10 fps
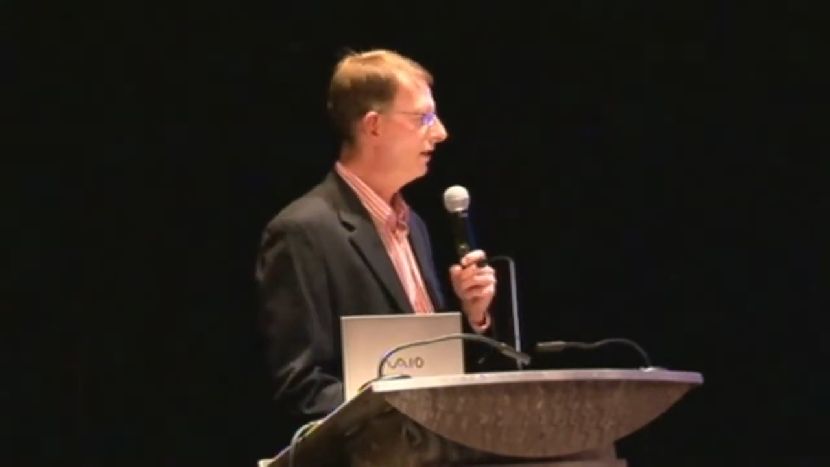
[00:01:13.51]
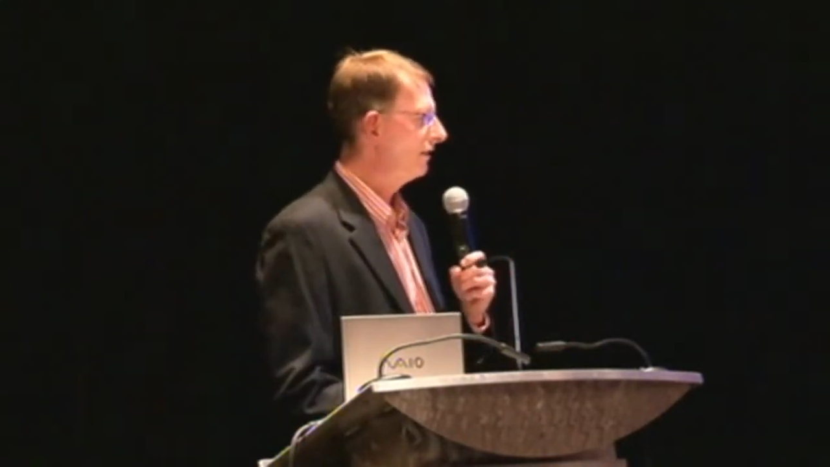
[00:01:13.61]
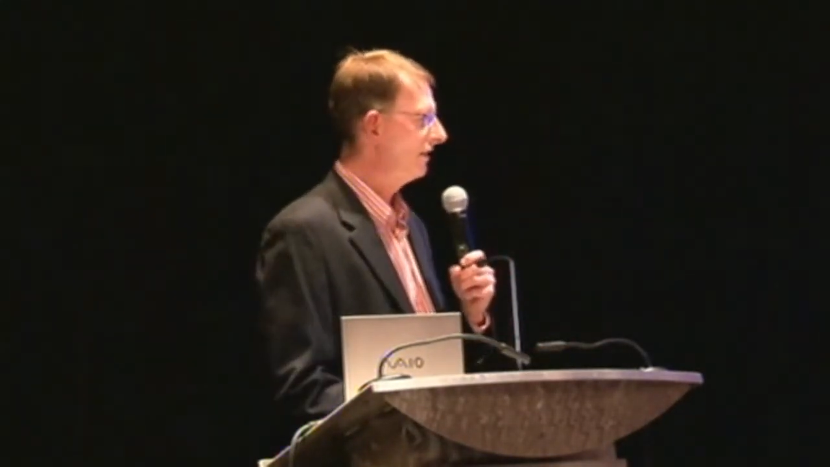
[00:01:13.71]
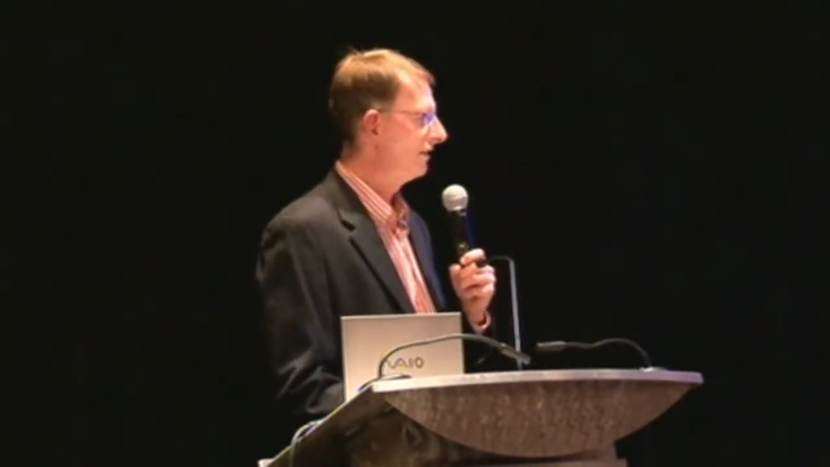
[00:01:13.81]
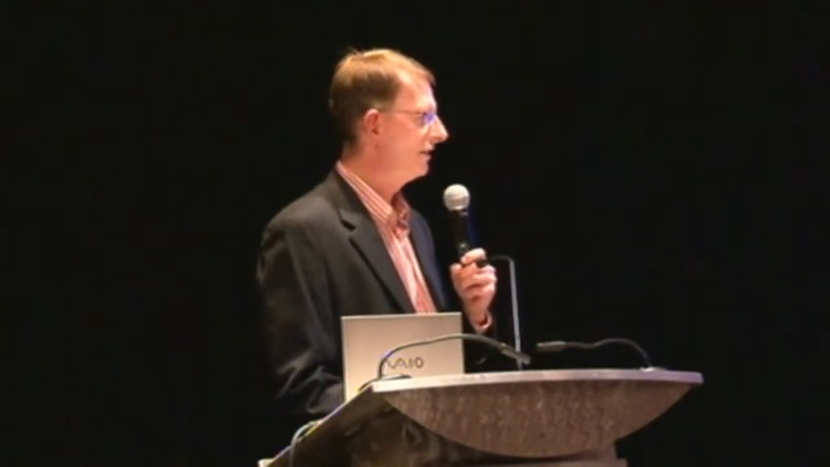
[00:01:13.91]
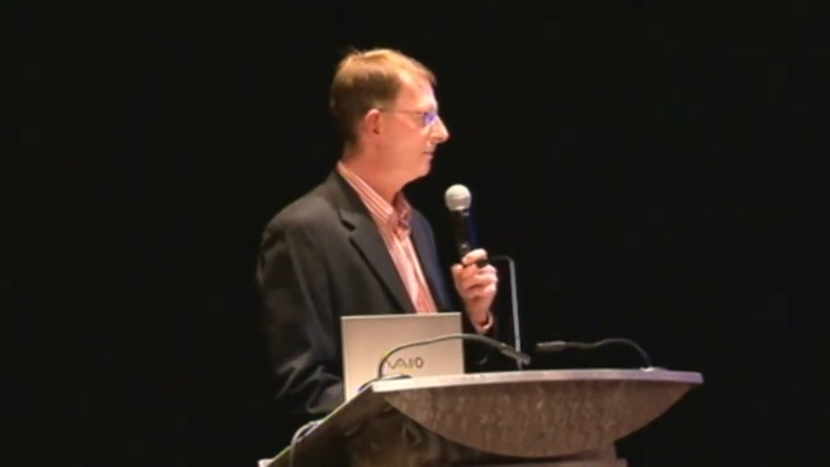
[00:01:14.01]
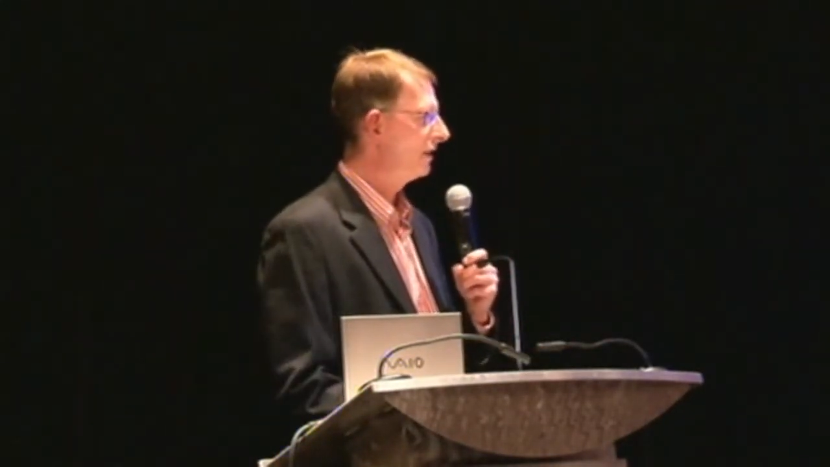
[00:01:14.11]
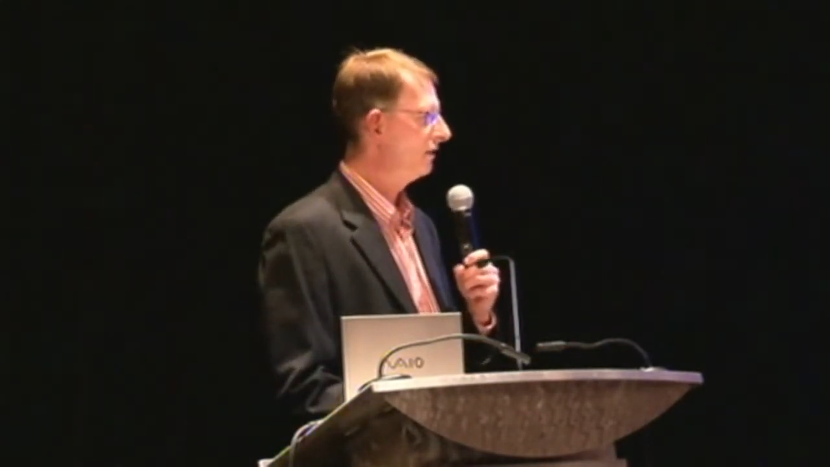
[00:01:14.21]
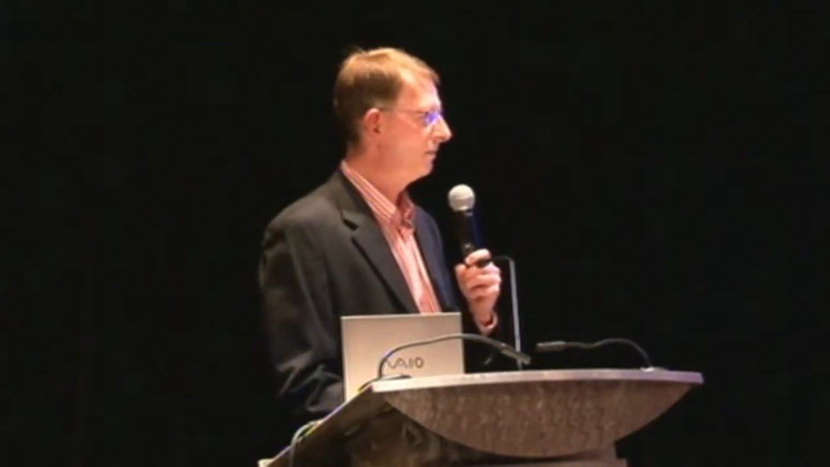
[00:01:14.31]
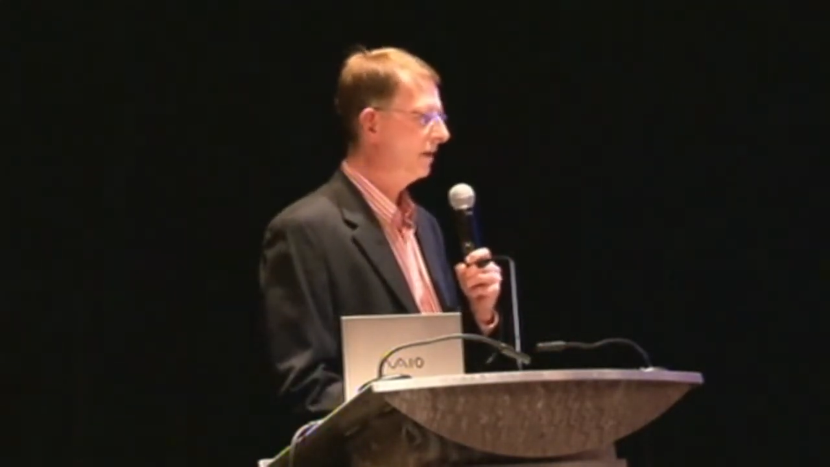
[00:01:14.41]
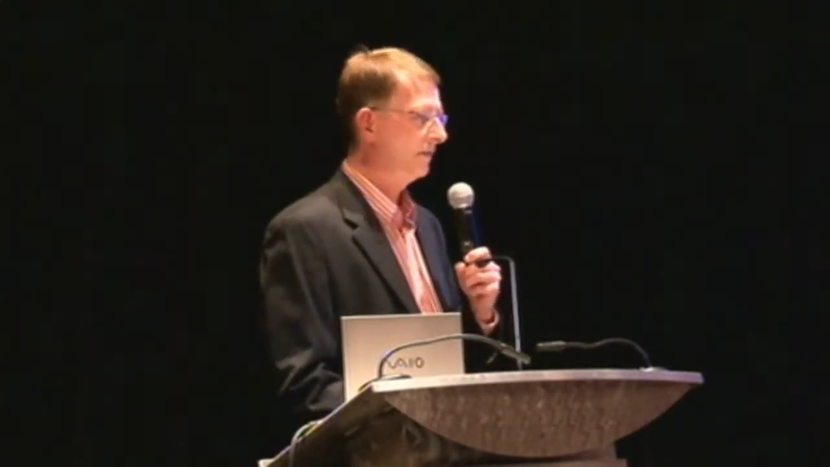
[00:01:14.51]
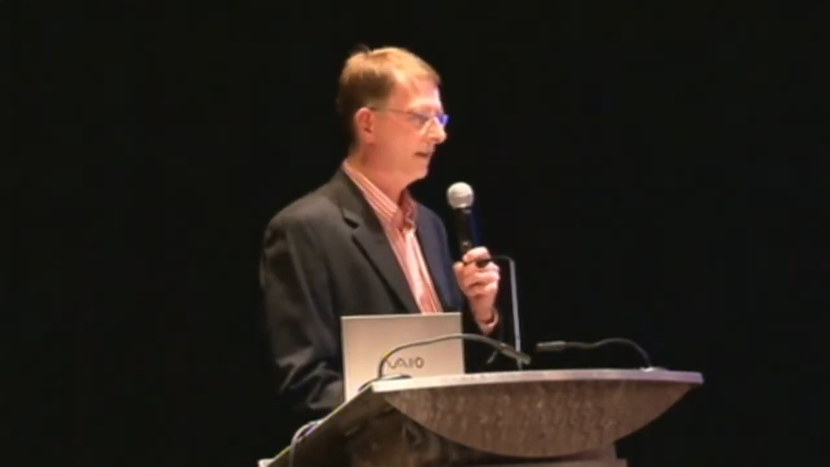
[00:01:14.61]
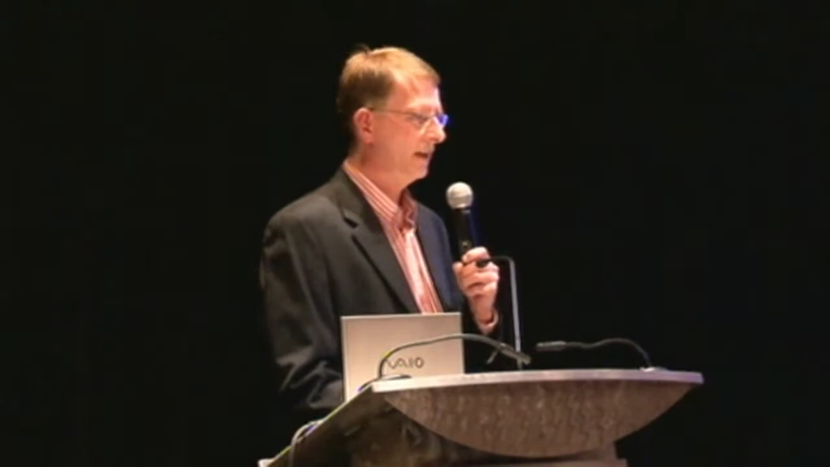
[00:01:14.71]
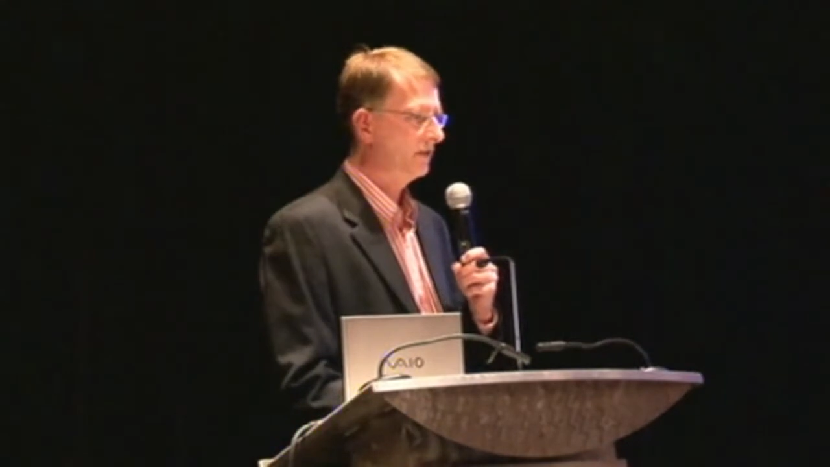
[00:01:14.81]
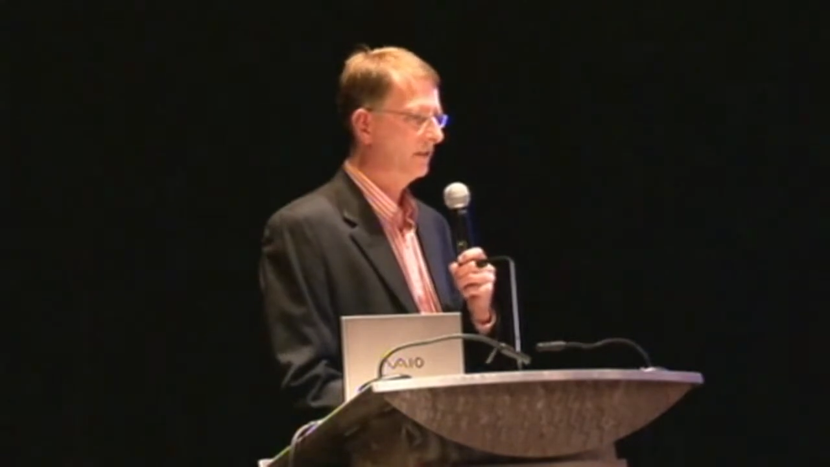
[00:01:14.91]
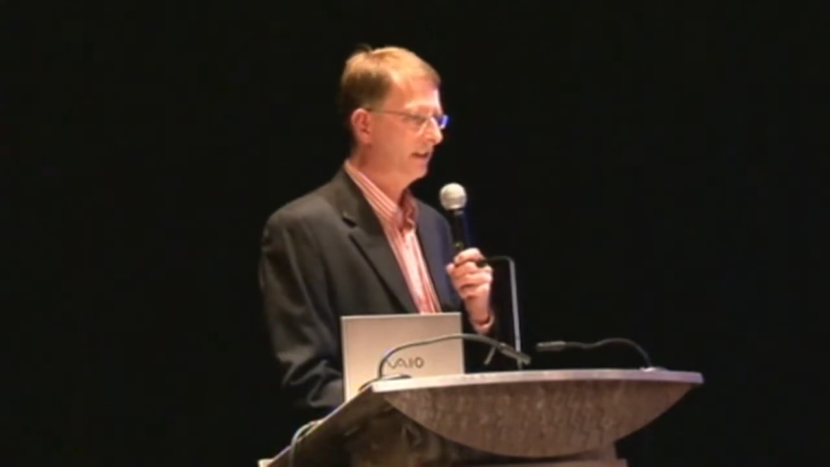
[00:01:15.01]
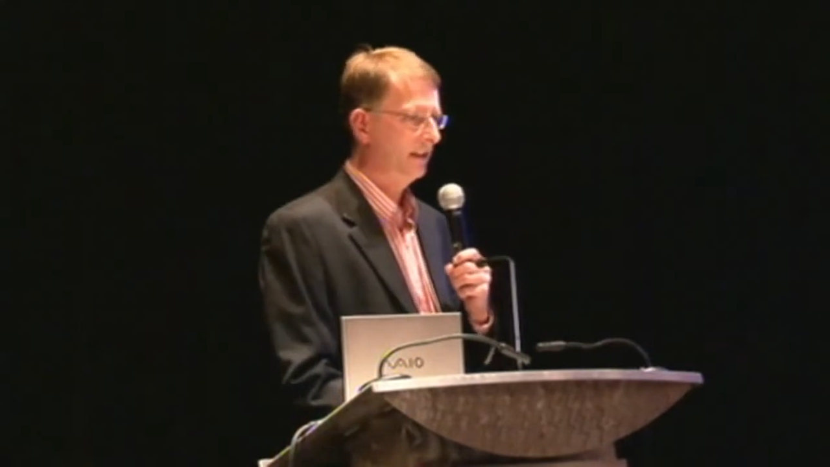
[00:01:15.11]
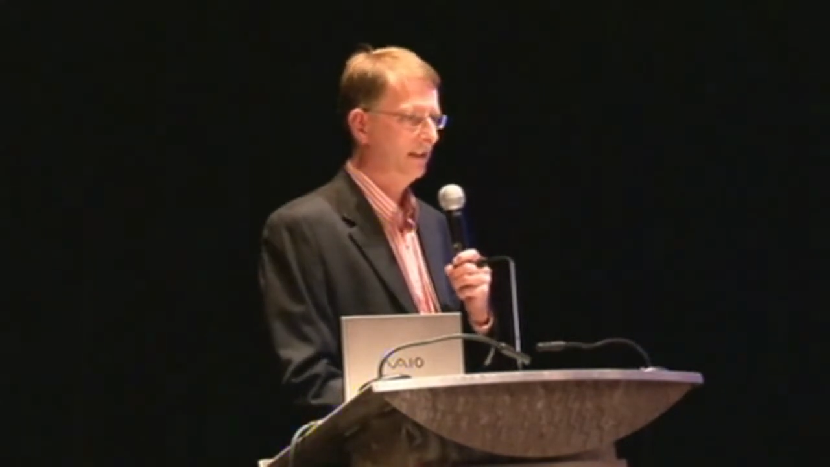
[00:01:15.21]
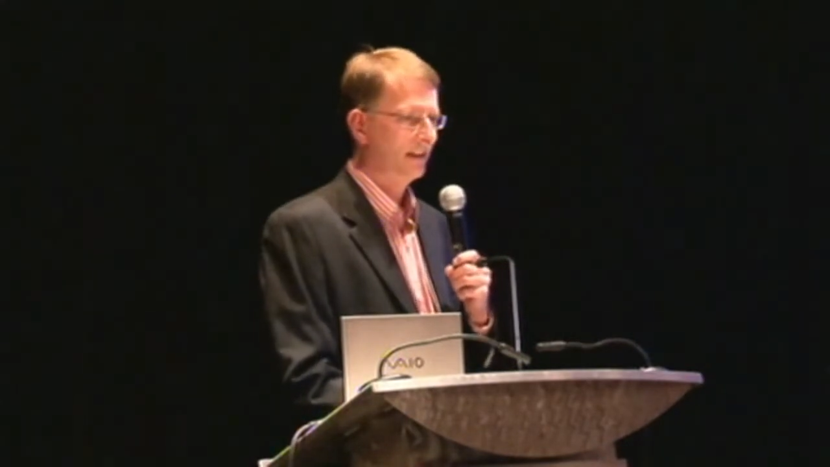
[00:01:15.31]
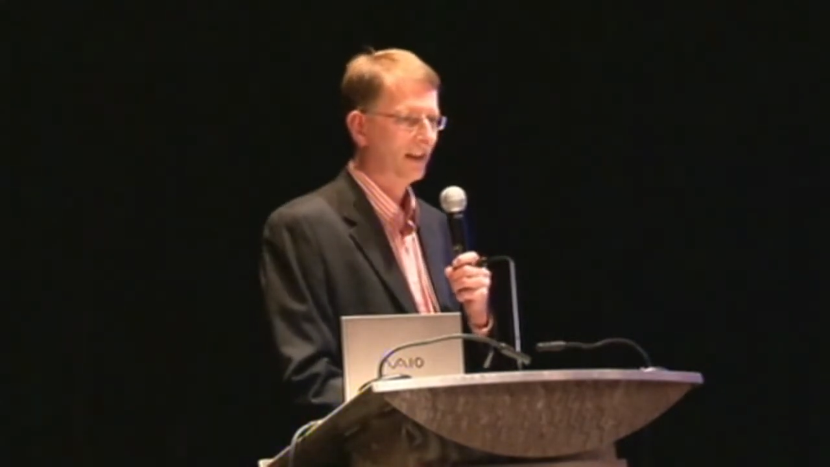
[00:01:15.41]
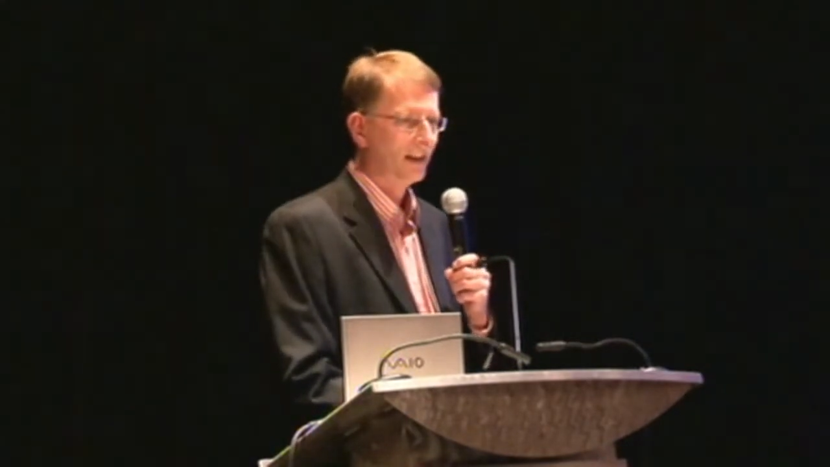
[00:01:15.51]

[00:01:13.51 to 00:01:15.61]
and in typical Paul fashion, he,